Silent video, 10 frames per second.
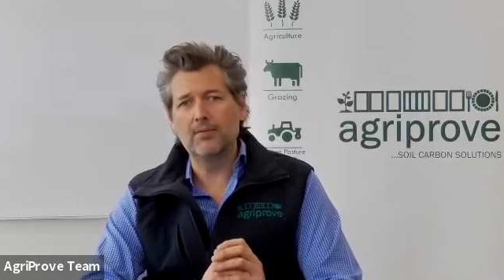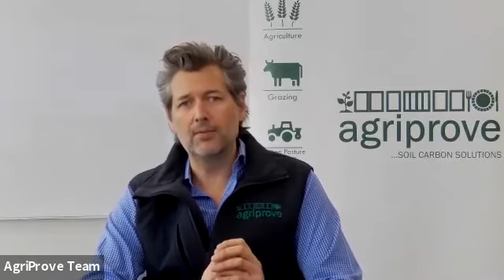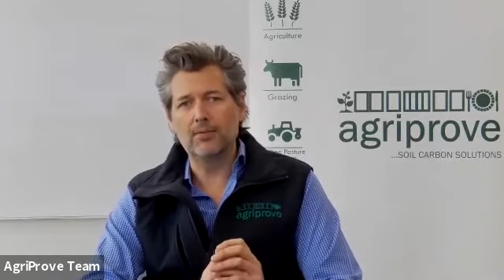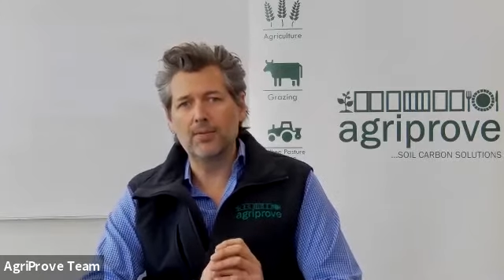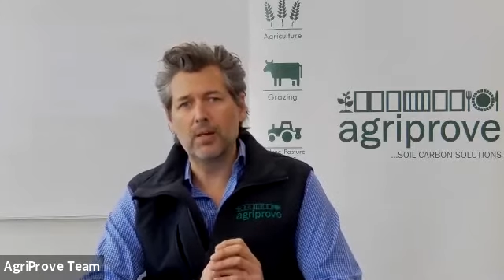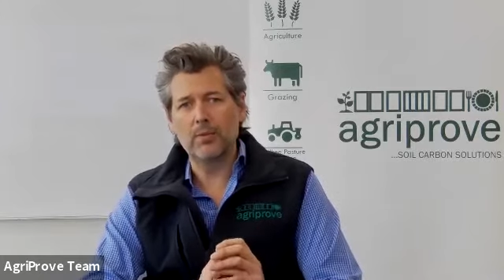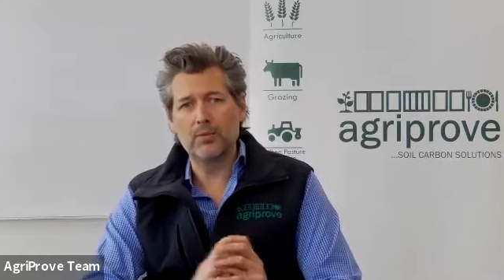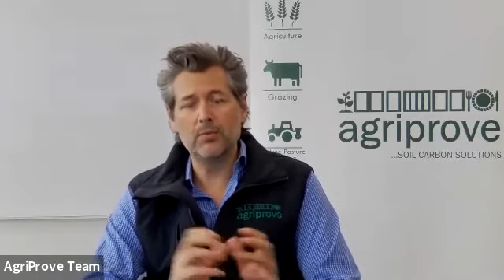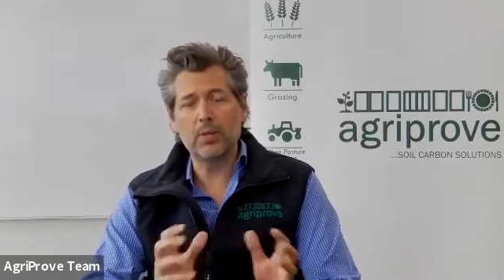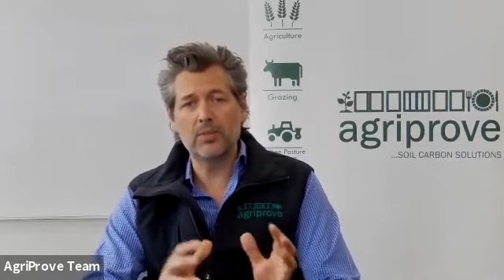for farmers
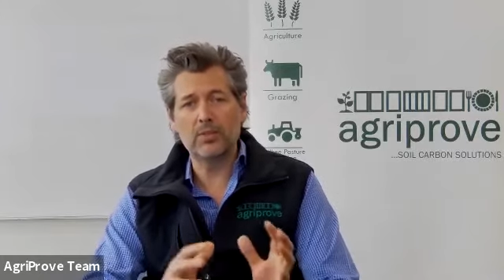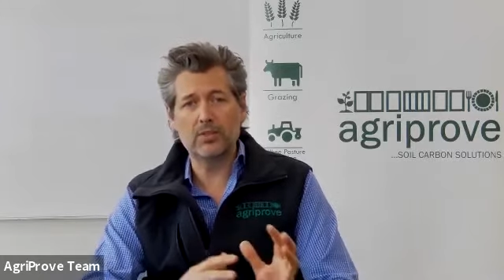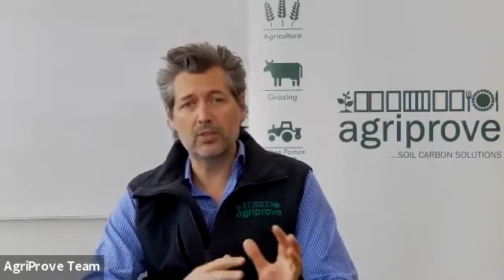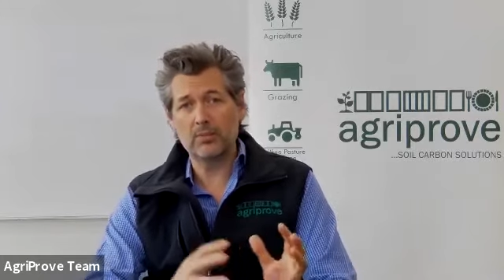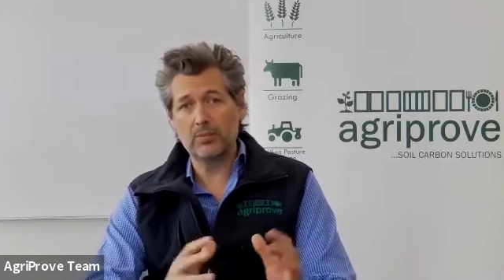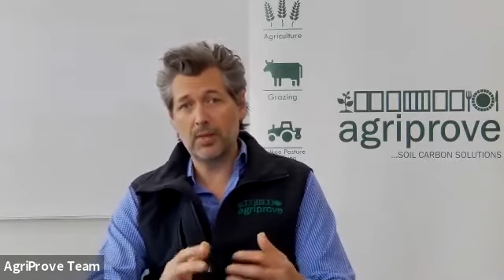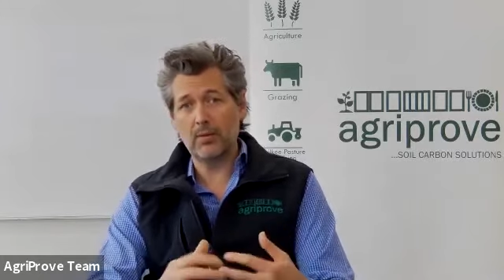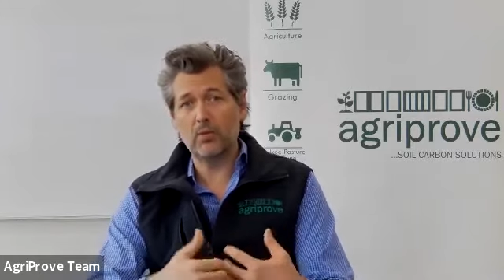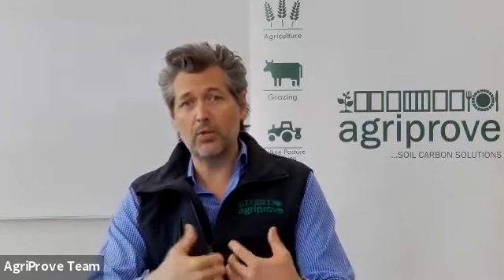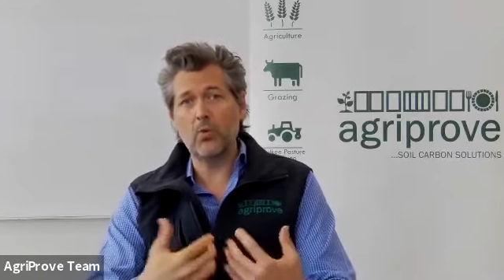who might be concerned
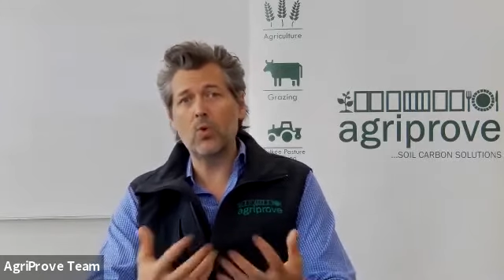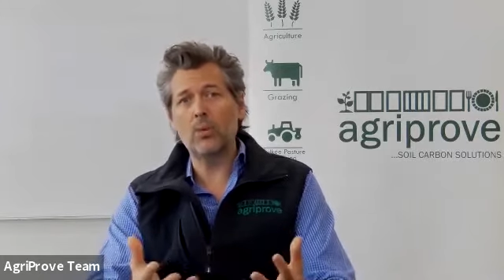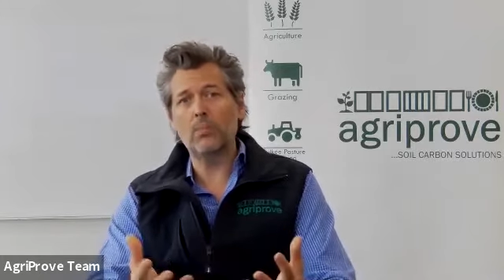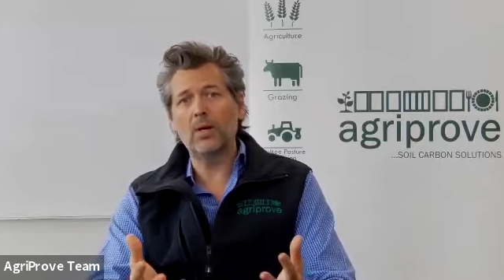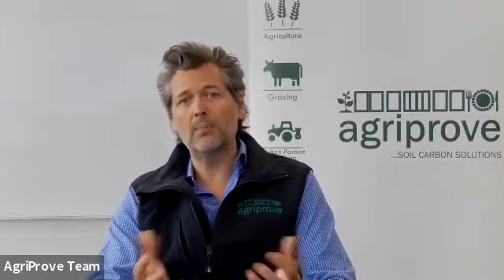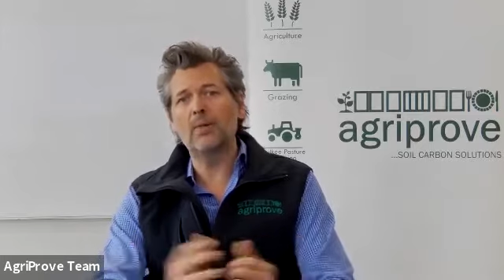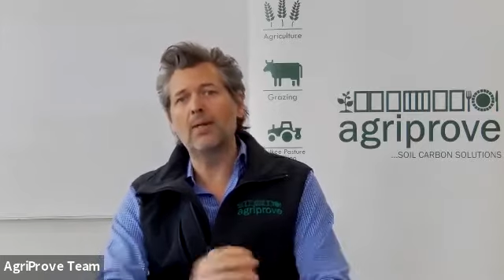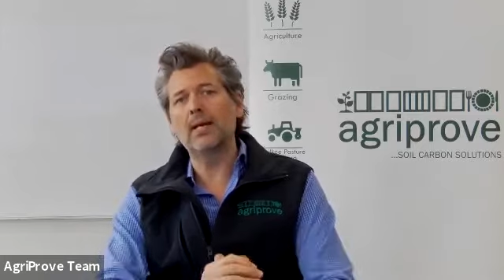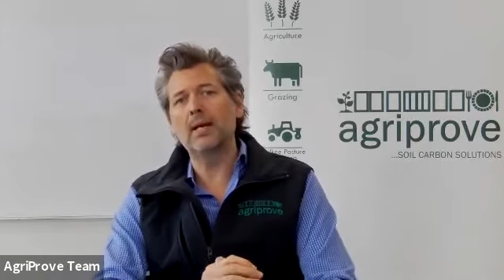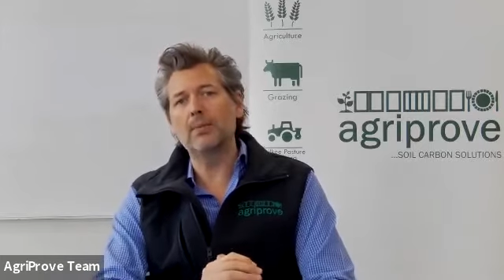about what
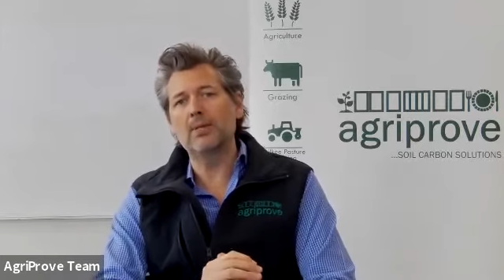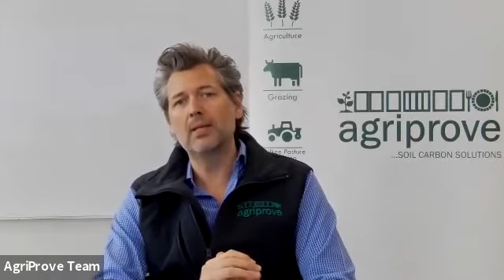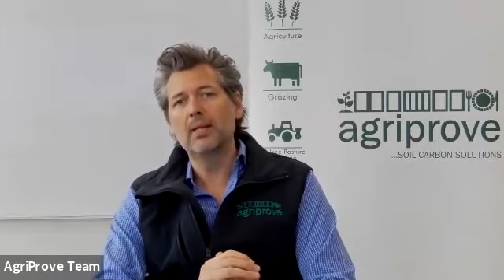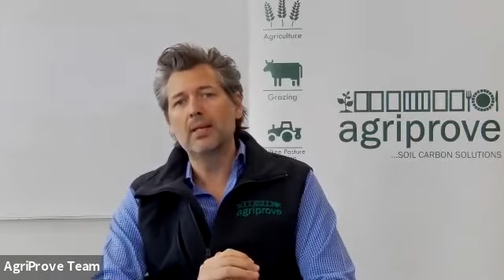might happen, and